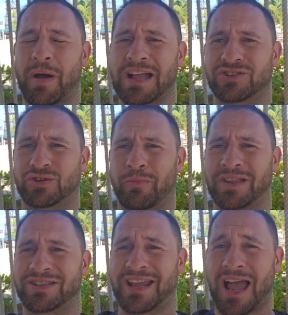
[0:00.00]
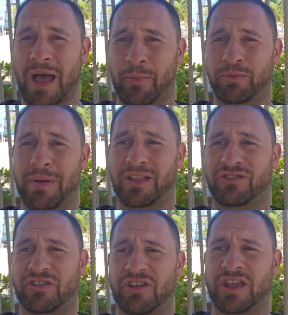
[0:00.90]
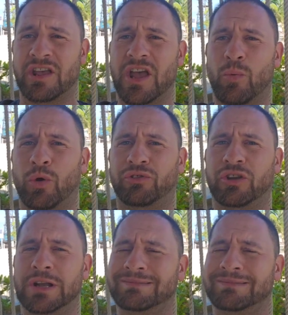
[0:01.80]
battered or mentally hammered Man City was,